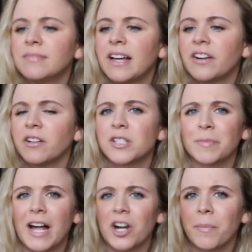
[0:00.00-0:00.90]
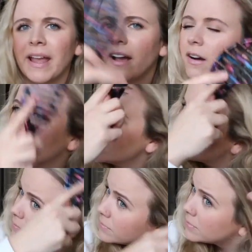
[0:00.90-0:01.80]
I don't know, splatter paint on it.
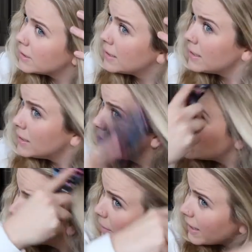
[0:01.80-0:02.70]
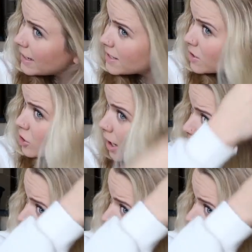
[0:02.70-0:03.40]
But it gets the job